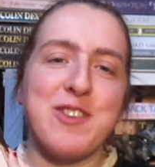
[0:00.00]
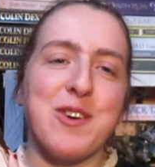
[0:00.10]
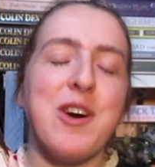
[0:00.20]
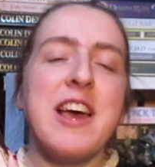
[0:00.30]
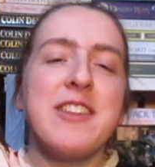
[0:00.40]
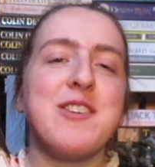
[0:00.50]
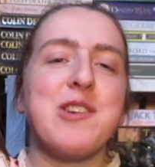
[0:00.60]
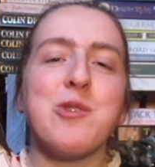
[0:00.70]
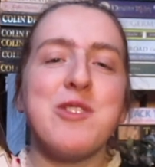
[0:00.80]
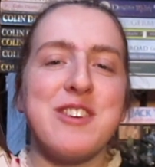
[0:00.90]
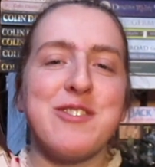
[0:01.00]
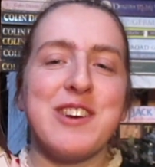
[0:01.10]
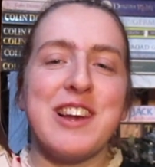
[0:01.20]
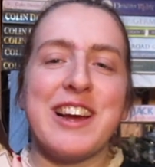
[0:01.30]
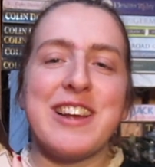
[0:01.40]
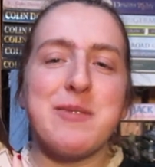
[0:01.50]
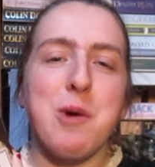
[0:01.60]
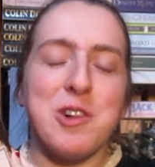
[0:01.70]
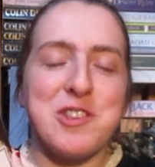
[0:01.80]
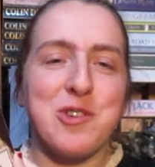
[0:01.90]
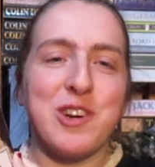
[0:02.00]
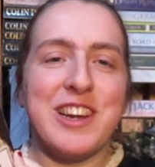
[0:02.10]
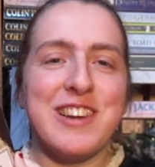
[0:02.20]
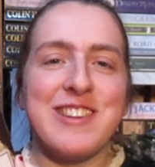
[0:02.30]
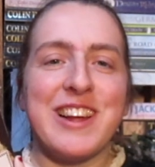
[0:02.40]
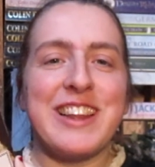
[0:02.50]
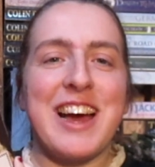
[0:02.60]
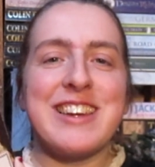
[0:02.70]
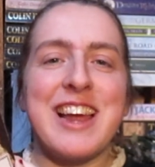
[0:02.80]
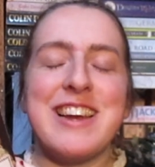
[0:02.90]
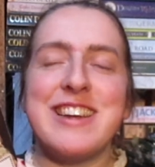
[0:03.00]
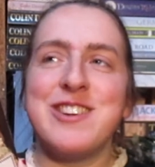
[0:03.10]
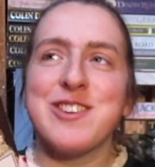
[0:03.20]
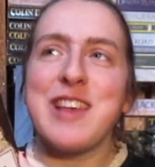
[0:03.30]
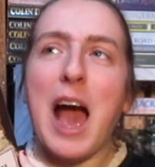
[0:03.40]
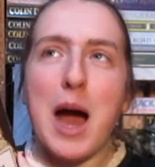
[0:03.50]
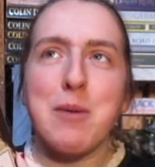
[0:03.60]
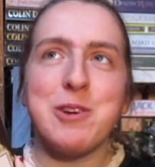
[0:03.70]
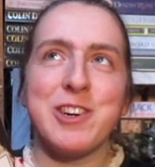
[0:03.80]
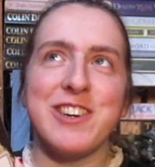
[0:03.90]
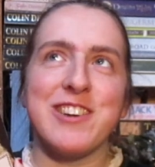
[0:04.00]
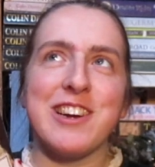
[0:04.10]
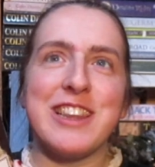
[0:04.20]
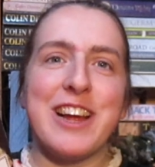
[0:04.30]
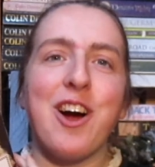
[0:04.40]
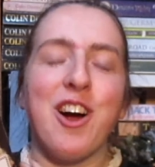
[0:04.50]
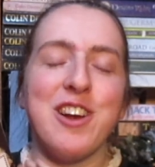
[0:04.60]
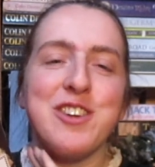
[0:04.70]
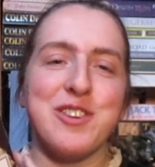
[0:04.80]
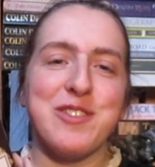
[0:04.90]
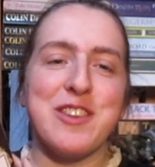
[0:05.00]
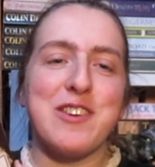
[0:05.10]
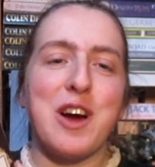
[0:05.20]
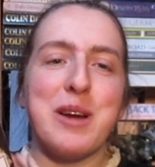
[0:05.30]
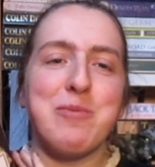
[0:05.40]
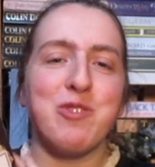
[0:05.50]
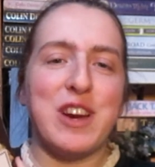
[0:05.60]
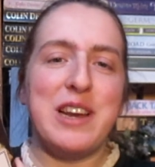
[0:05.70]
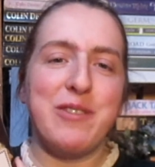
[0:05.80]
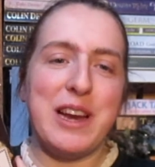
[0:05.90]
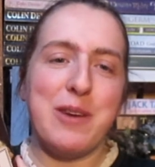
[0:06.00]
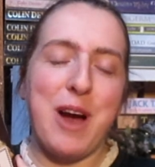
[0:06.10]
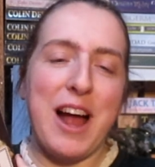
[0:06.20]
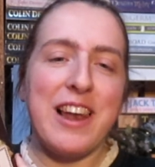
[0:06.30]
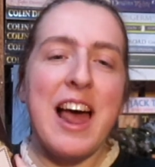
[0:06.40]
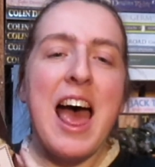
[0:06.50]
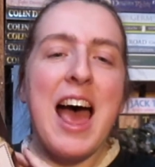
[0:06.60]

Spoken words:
So there's loads of different like small storylines like that, and it just captured, I think, Ireland of this time really, really well.